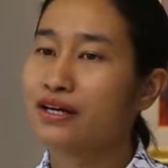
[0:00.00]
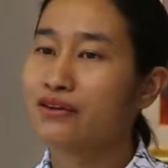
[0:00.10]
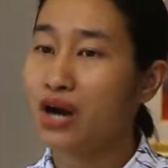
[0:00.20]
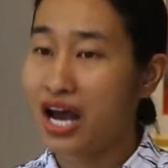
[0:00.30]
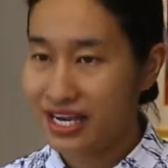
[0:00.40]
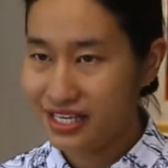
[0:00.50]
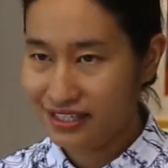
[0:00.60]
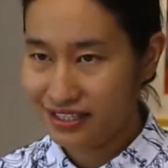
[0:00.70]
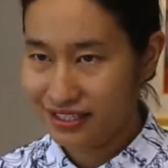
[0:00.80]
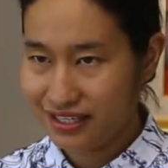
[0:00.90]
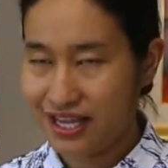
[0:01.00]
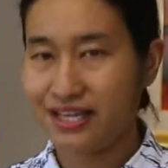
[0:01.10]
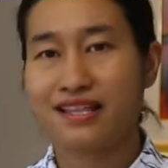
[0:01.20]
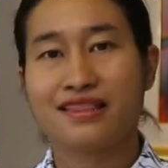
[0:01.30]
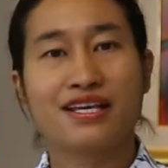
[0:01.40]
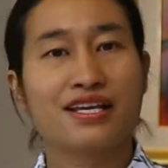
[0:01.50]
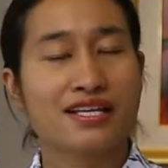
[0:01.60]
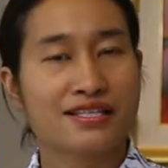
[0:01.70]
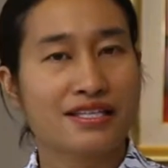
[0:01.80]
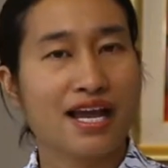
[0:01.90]
rice, and I think
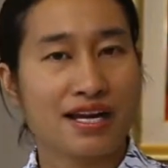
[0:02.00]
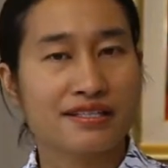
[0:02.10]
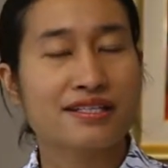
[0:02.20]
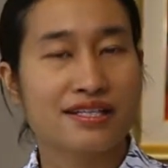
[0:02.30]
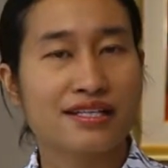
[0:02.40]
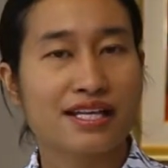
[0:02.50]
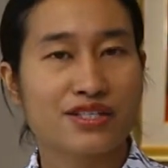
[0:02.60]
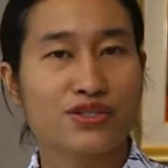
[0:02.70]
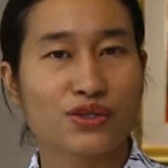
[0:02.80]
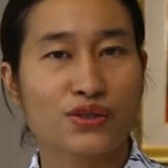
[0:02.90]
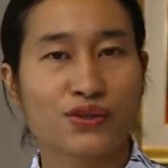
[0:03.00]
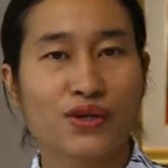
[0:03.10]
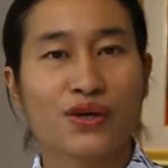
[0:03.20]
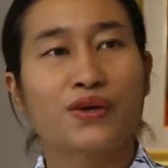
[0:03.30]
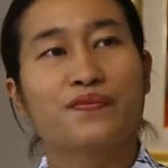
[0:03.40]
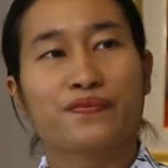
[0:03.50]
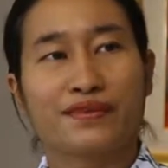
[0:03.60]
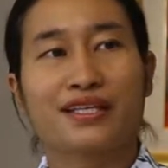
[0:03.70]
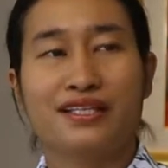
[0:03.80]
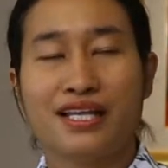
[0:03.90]
it's actually linked to
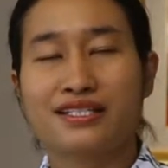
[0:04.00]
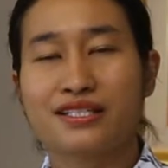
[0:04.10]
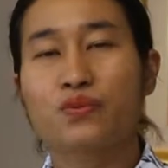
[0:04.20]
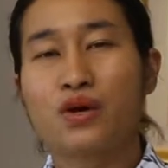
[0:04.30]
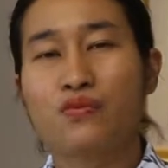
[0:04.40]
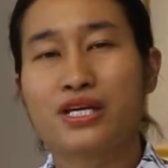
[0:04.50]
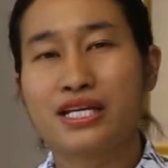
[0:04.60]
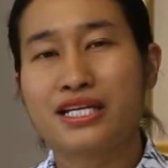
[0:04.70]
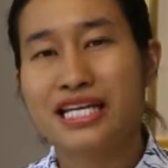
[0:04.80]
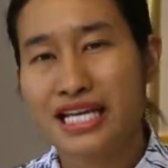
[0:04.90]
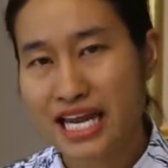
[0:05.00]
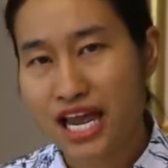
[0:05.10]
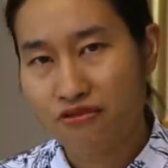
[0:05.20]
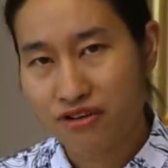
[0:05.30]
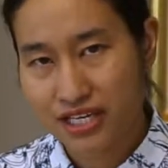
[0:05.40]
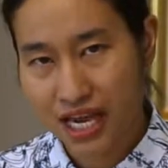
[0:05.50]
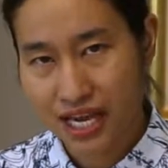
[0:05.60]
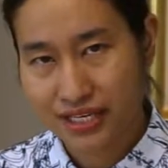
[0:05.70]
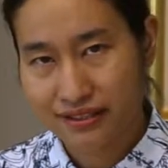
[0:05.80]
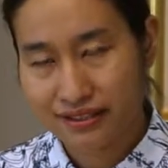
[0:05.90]
this is what we need every
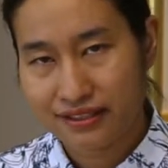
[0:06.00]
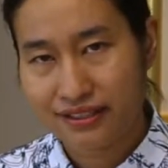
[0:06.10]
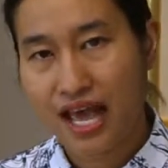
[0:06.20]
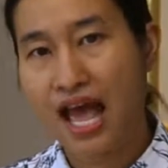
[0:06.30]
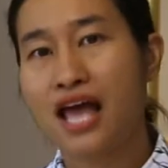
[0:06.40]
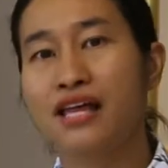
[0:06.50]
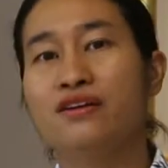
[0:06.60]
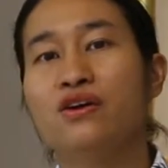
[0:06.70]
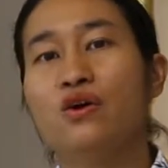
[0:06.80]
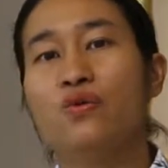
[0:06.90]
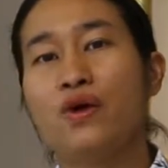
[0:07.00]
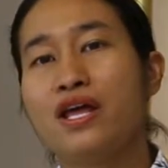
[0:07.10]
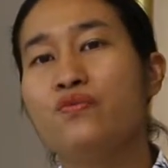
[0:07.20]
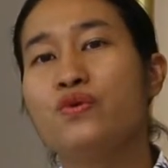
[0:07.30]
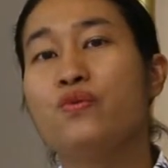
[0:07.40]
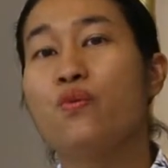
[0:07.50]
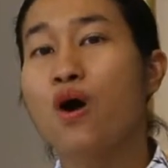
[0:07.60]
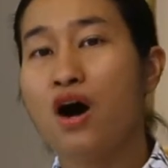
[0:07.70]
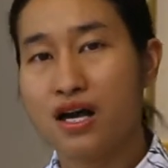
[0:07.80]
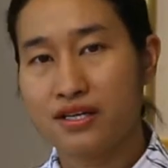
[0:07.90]
day. And when we
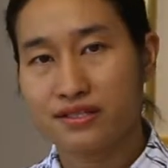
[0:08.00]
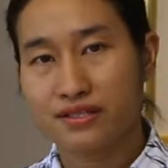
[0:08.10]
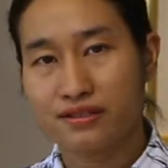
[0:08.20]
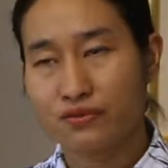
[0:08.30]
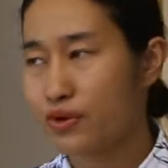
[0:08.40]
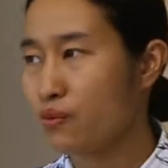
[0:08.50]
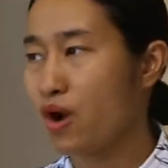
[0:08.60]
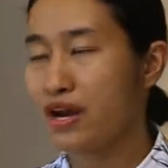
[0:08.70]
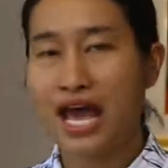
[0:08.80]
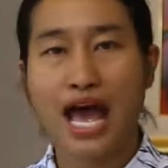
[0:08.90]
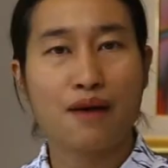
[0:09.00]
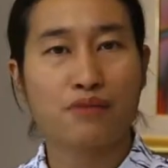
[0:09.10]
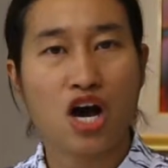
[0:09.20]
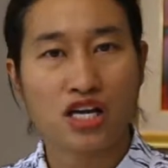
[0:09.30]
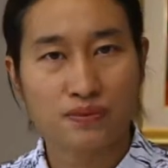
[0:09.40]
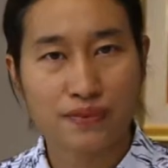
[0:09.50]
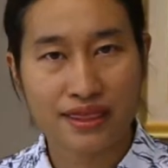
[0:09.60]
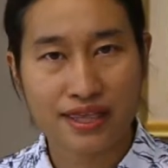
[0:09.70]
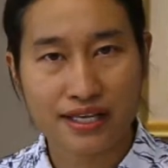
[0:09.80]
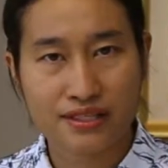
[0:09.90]
want to have
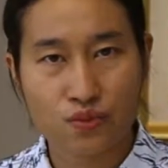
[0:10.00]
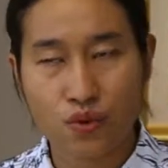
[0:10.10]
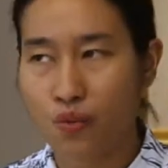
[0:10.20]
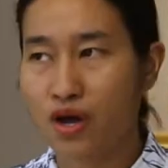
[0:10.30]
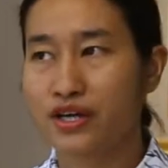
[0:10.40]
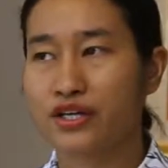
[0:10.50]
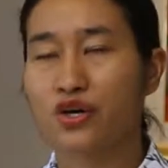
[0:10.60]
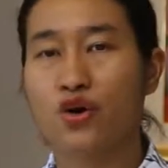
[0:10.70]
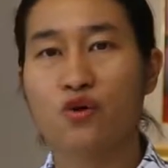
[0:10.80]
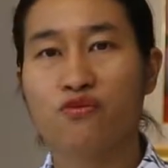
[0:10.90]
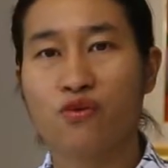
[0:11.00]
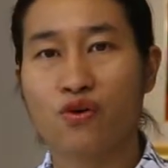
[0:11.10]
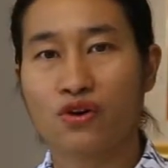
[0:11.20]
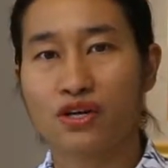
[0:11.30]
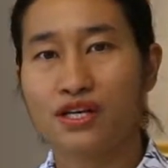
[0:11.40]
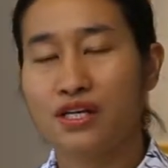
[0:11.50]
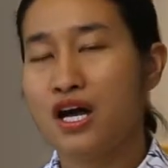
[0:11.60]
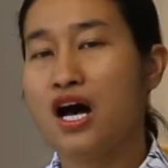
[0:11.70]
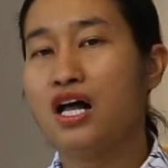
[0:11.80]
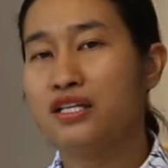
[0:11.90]
cosmetics, we want to go for
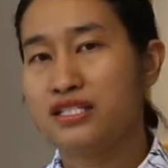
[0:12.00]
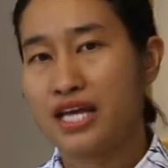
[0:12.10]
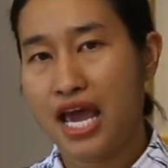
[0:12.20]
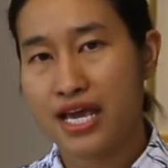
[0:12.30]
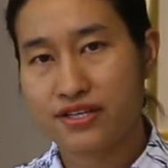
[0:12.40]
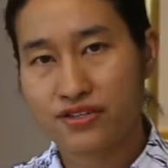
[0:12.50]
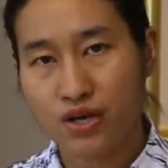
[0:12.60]
holiday.